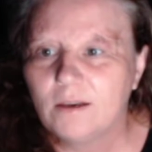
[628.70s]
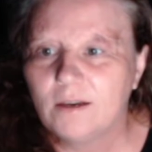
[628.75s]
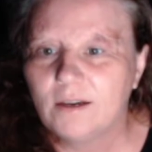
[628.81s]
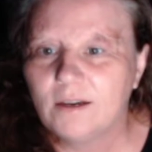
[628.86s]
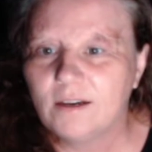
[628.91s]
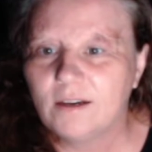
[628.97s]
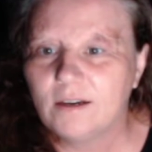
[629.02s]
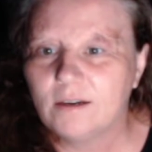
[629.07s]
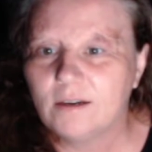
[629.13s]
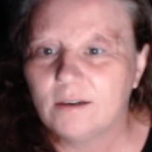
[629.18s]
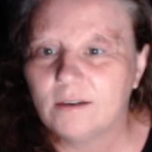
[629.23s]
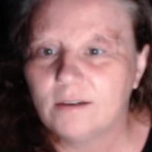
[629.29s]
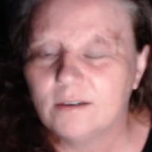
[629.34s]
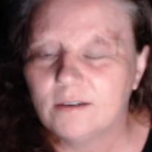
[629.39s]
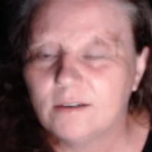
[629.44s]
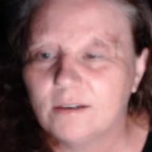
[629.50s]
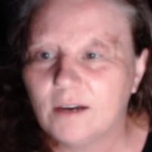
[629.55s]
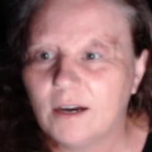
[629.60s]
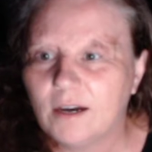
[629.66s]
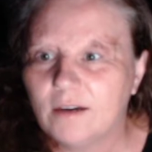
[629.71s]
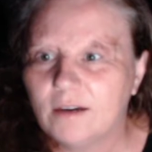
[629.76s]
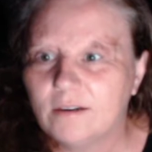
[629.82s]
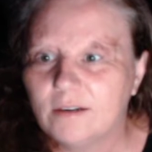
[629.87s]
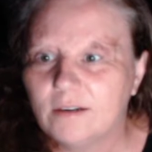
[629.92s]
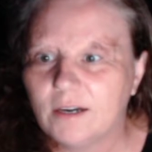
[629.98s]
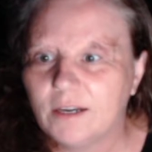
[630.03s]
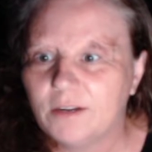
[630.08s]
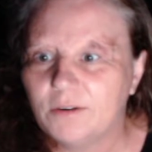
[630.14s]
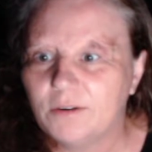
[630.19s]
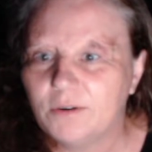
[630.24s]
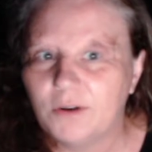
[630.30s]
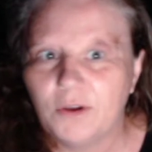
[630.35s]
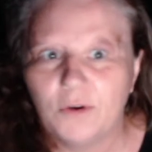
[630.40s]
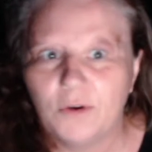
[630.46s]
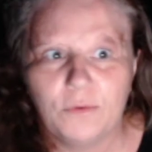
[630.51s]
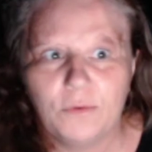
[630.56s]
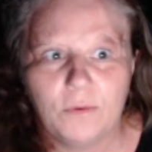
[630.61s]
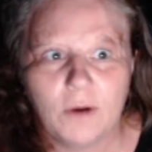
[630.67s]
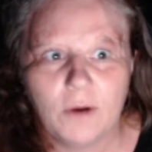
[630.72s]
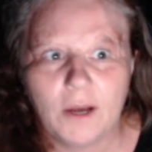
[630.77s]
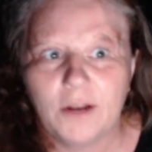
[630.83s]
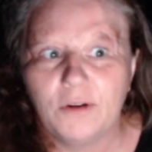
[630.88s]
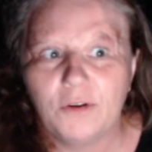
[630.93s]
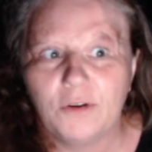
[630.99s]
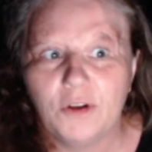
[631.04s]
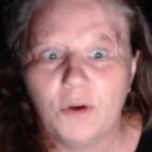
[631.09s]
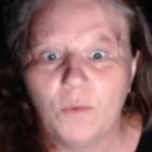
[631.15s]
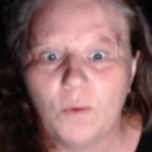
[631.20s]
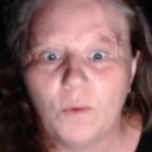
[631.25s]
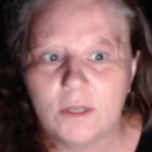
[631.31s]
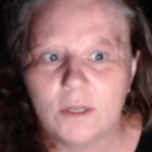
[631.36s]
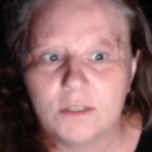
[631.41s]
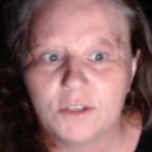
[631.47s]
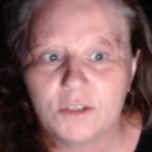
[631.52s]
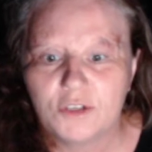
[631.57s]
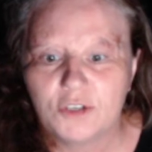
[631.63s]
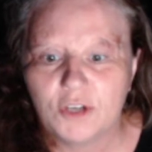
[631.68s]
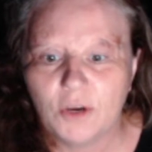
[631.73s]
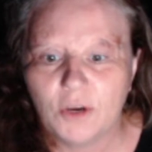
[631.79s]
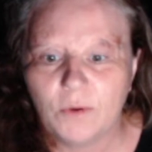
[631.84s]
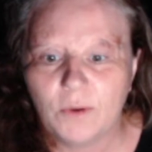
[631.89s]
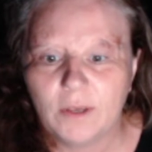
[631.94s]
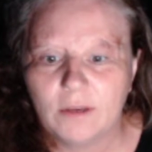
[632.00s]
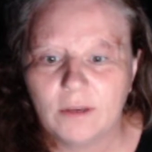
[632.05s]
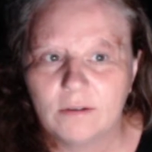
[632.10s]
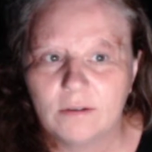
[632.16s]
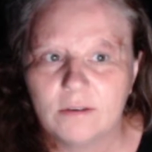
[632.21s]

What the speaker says: I don't know what it's showing,